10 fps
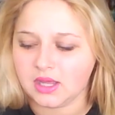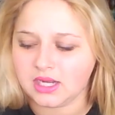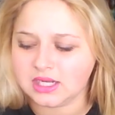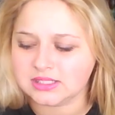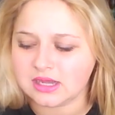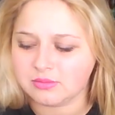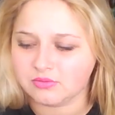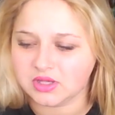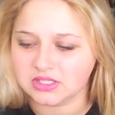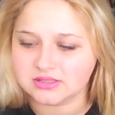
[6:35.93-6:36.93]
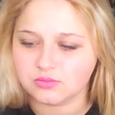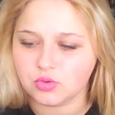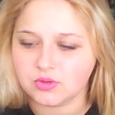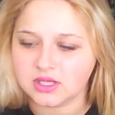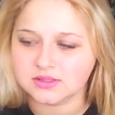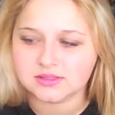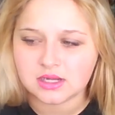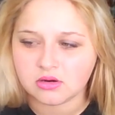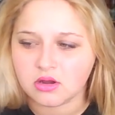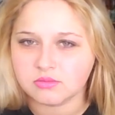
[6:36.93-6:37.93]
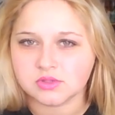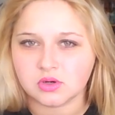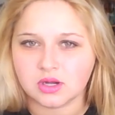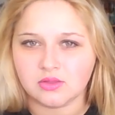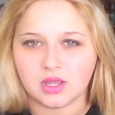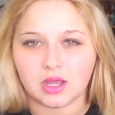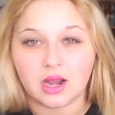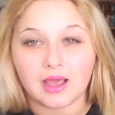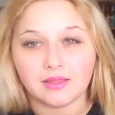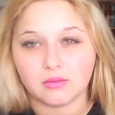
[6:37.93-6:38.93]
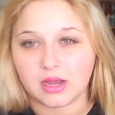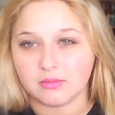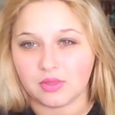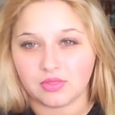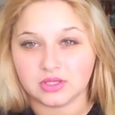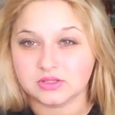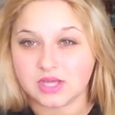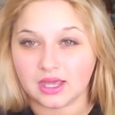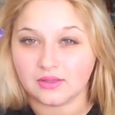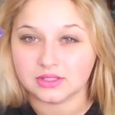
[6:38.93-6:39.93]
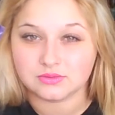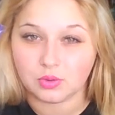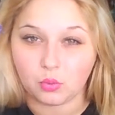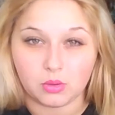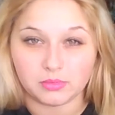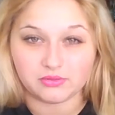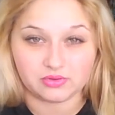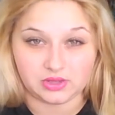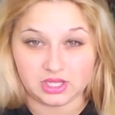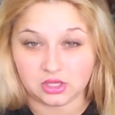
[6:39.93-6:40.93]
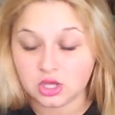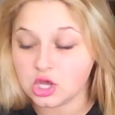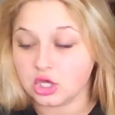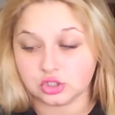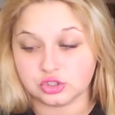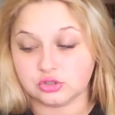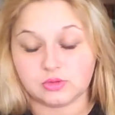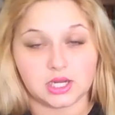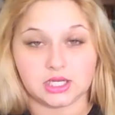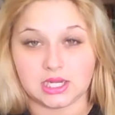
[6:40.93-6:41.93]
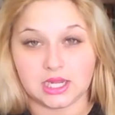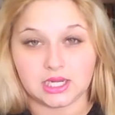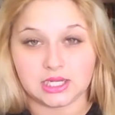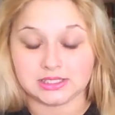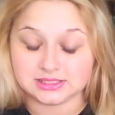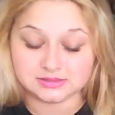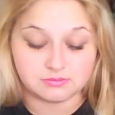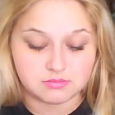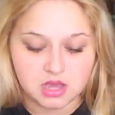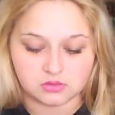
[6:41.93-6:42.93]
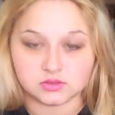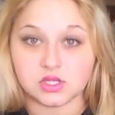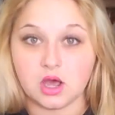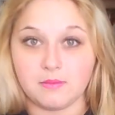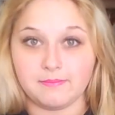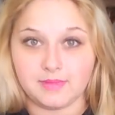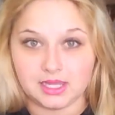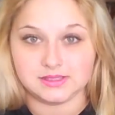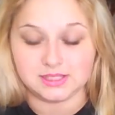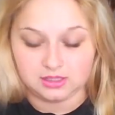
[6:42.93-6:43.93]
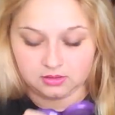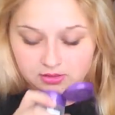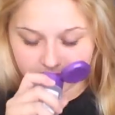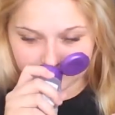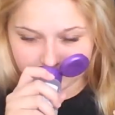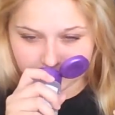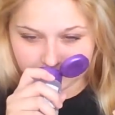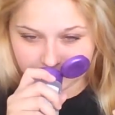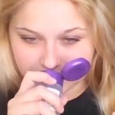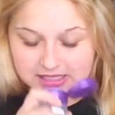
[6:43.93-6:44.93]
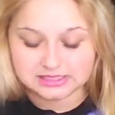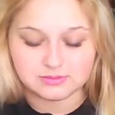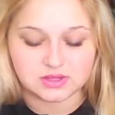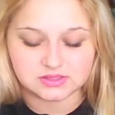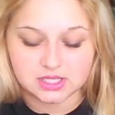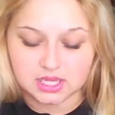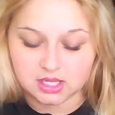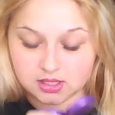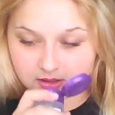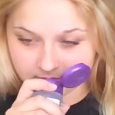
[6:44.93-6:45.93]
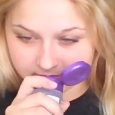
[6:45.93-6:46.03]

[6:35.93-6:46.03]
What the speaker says: any type of like smoothing serums or anything, I'd highly recommend this. I got this at Walmart for like $2.98. It smells amazing. It smells like,